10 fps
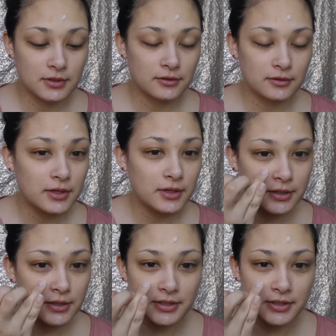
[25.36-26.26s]
Alright, I'm
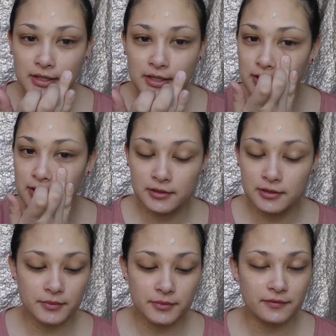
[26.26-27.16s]
going to dot it all over
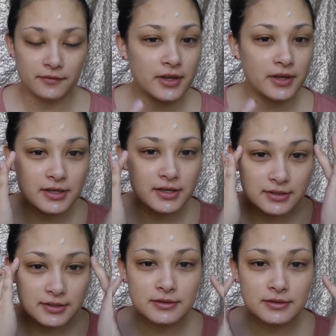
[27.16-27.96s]
my face.